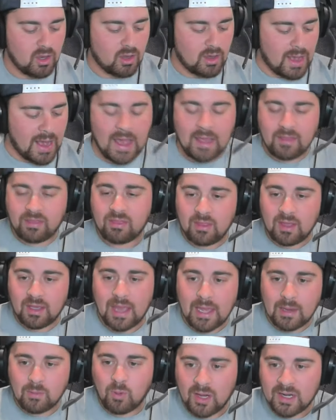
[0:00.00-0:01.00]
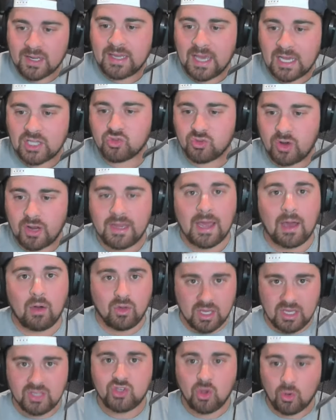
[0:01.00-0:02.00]
I think I'd want to guess right now
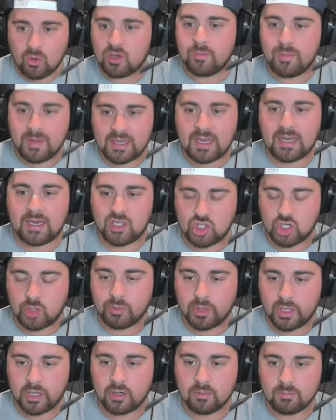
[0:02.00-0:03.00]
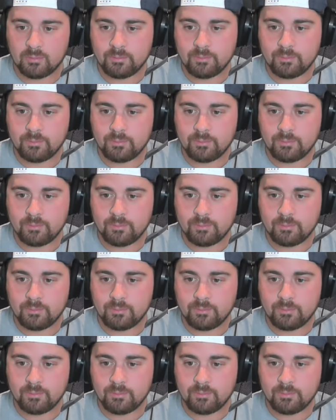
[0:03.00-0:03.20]
he's going to be an NHL player.